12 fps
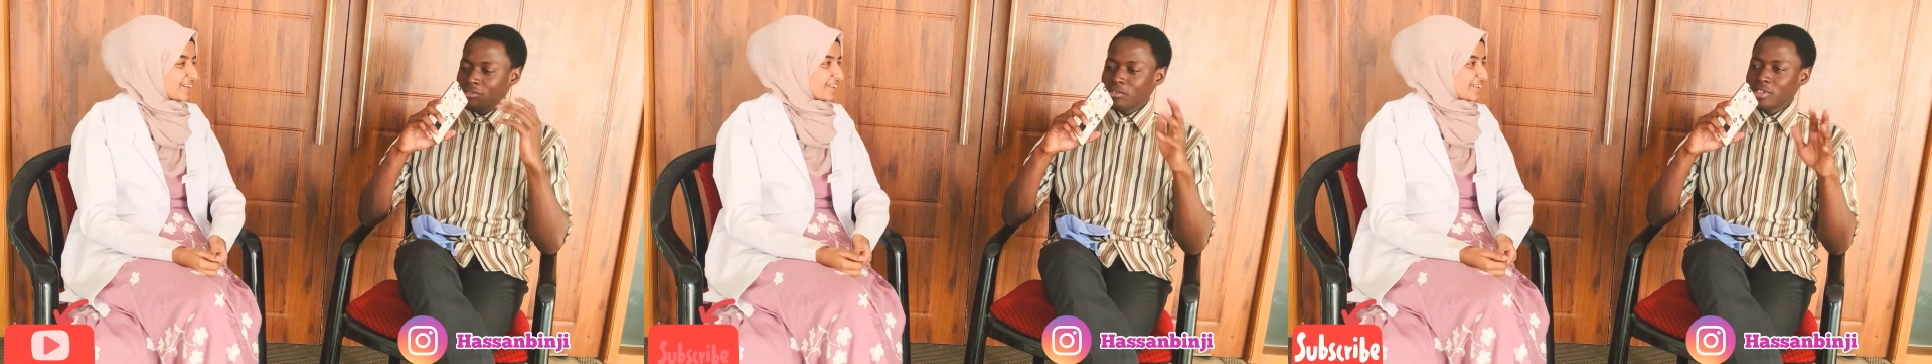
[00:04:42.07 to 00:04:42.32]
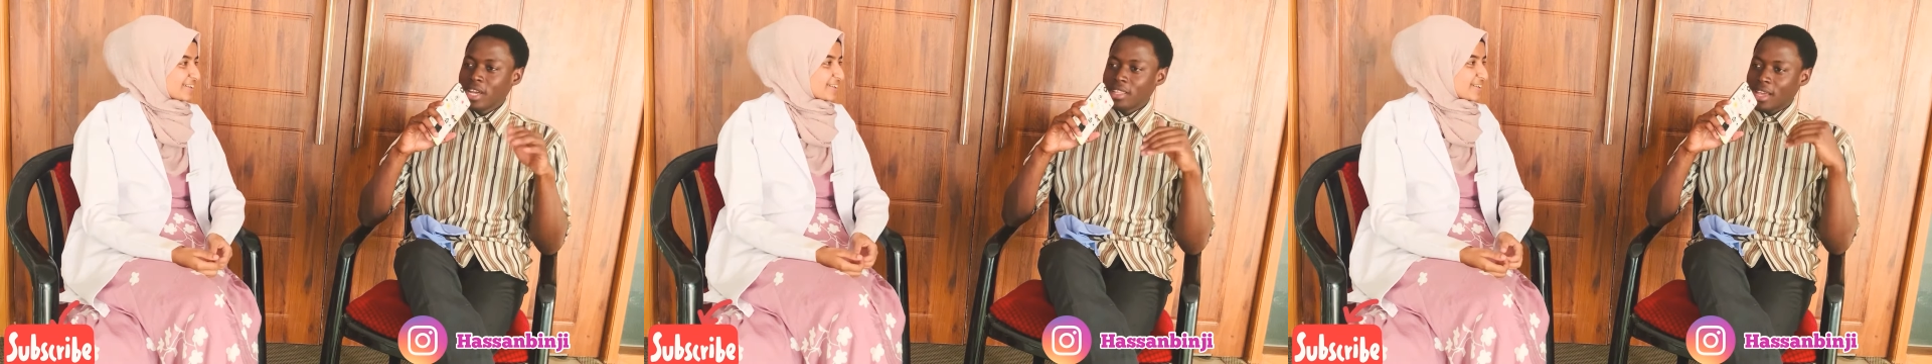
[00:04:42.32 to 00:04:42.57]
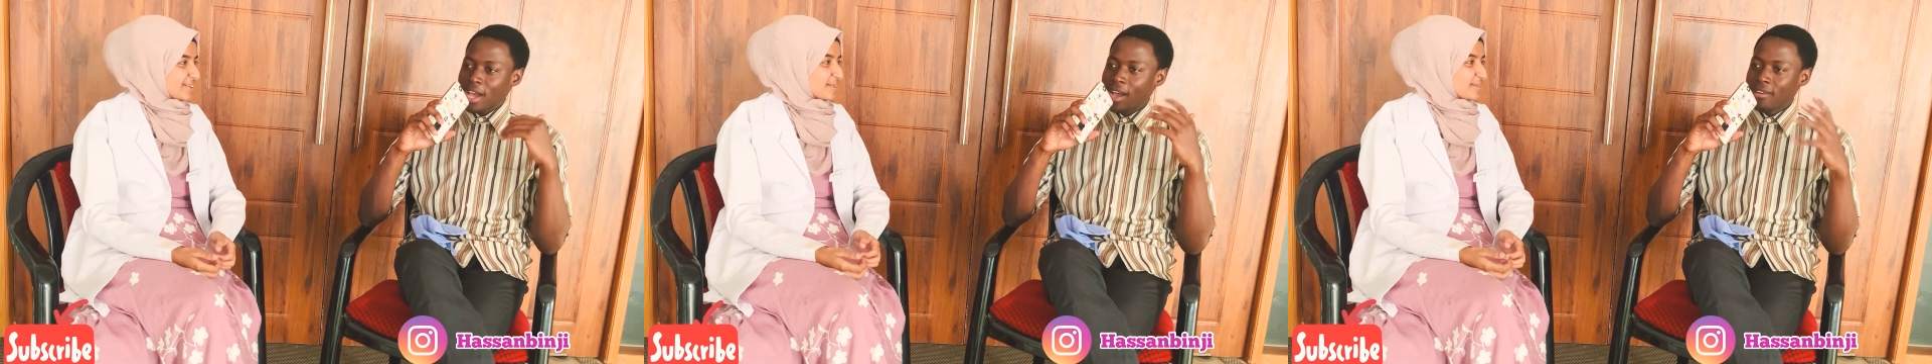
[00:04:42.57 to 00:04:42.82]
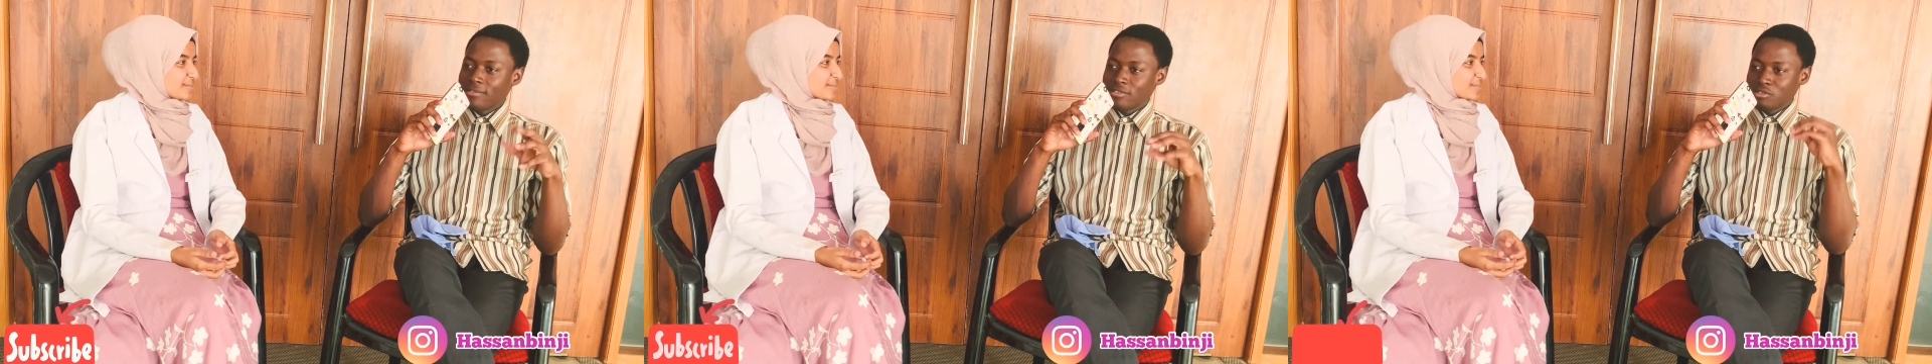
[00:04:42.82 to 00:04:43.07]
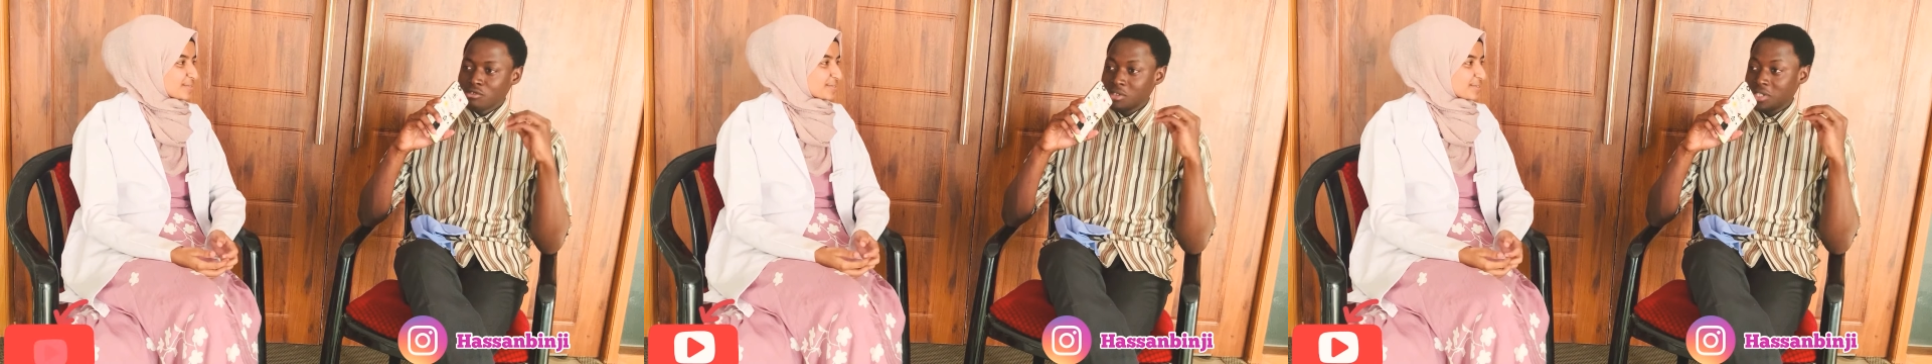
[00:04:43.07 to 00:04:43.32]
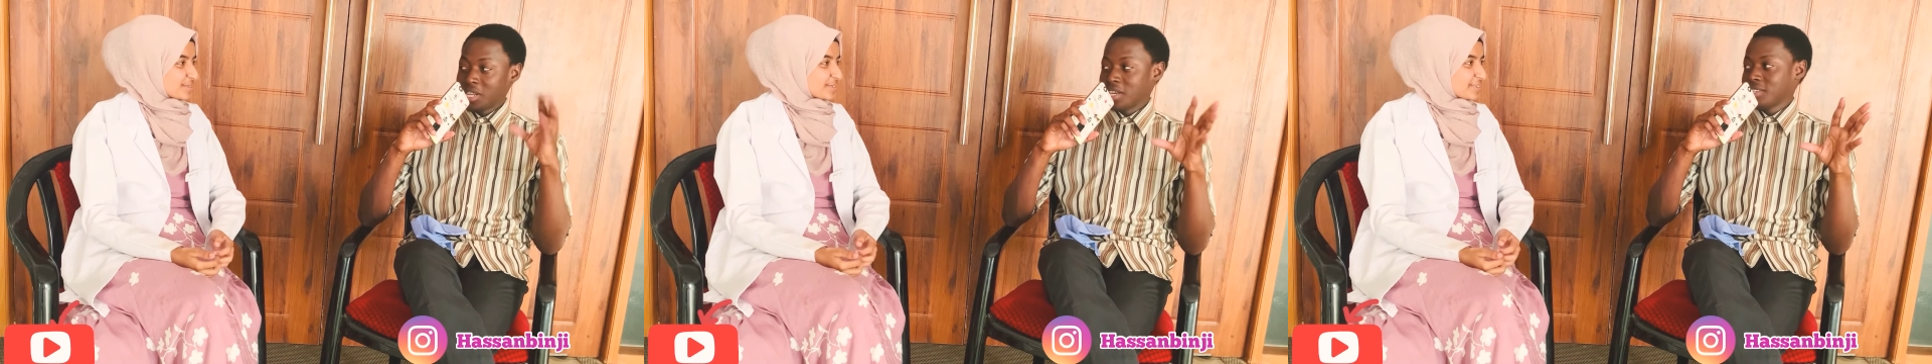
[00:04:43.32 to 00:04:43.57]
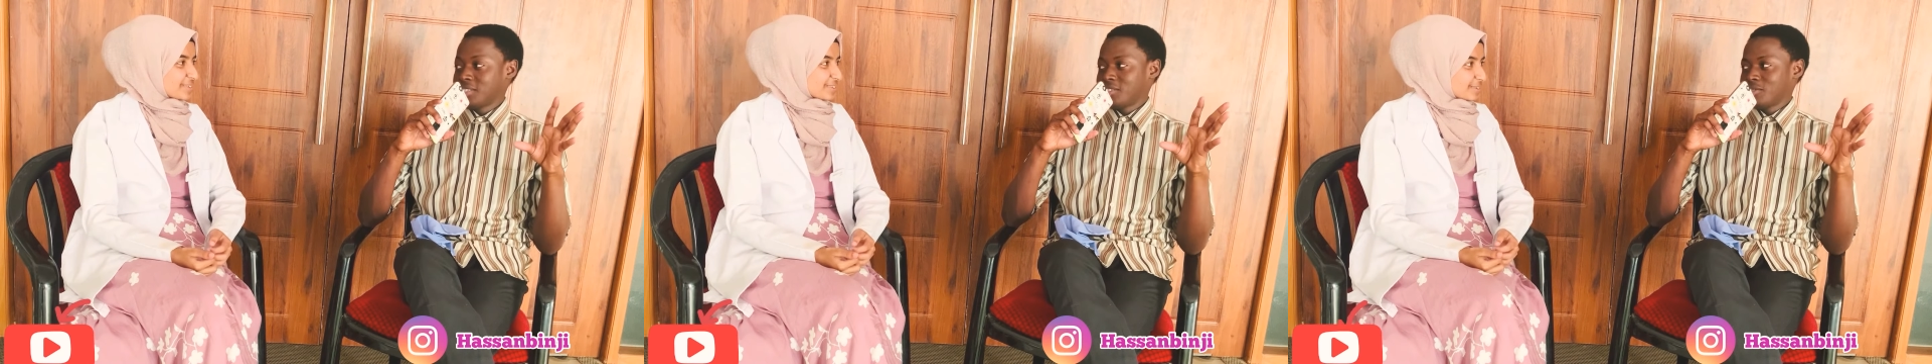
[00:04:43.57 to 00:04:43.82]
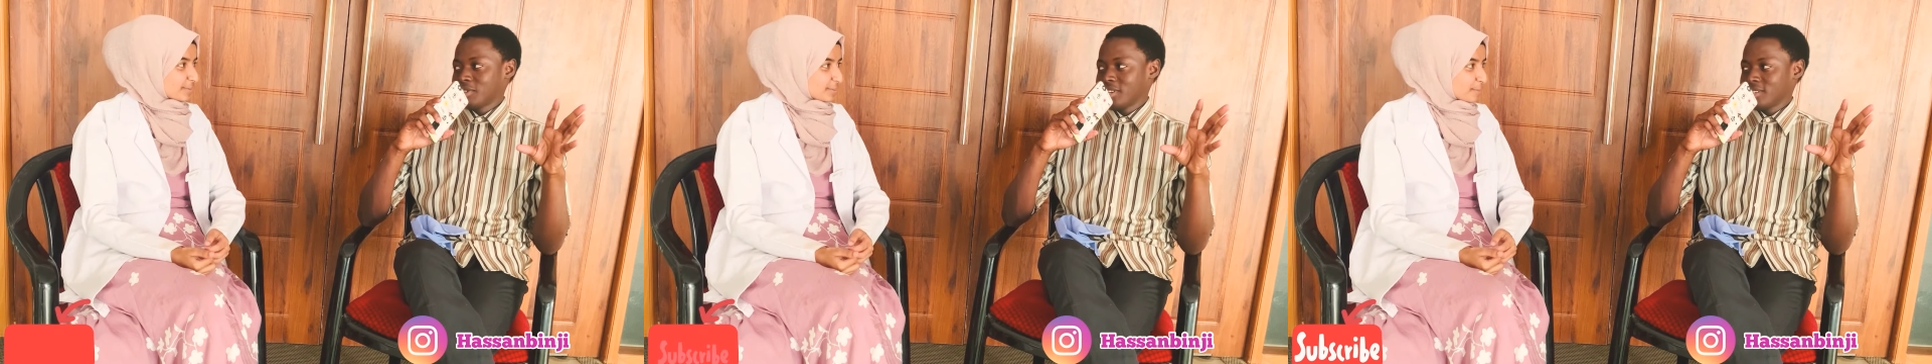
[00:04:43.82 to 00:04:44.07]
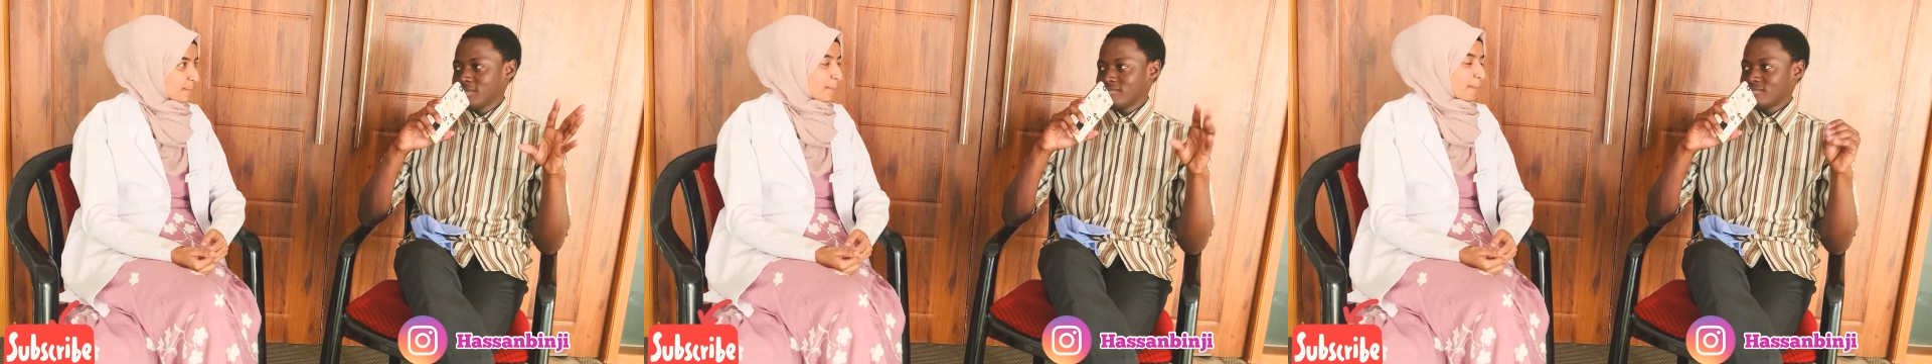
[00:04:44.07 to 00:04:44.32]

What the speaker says: that have good taste, okay?